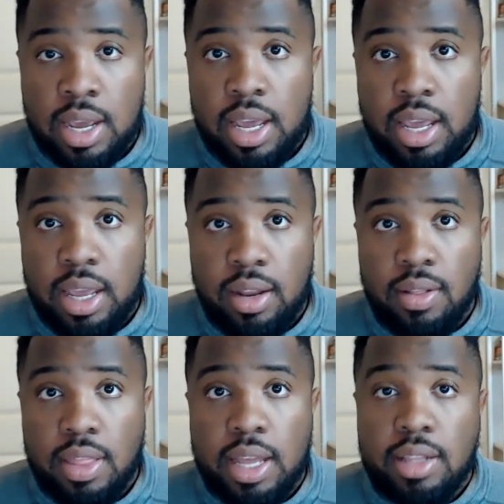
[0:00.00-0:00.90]

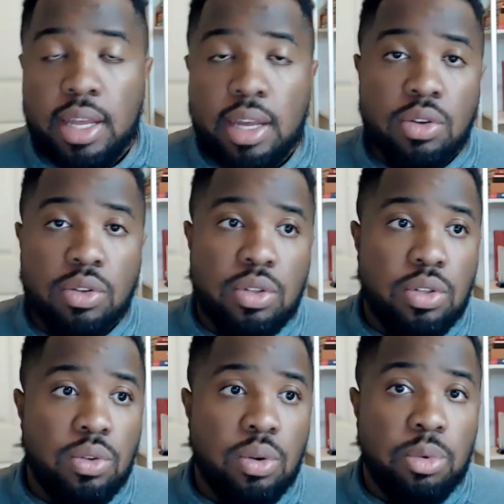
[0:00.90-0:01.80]
And that
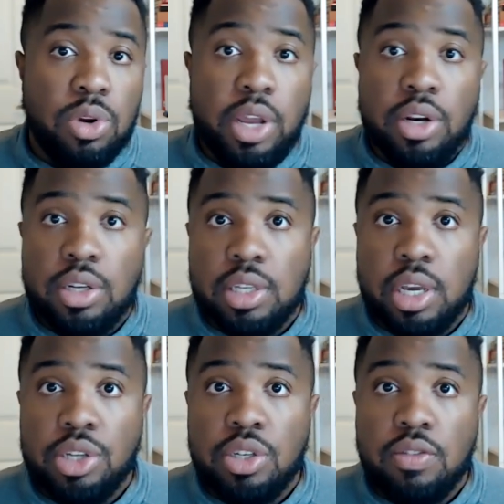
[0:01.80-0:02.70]
goes to a greater
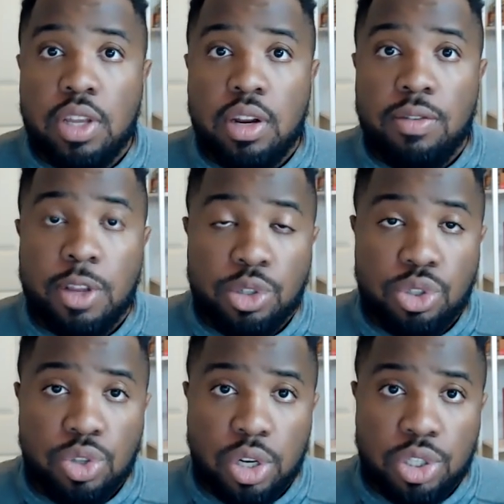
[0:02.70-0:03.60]
discussion of the NFL
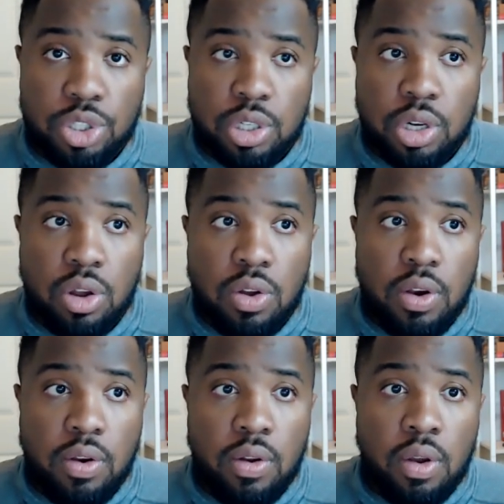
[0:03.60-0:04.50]
structure
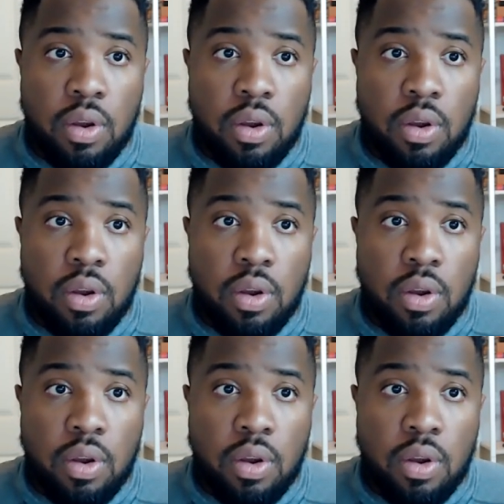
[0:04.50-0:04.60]
on,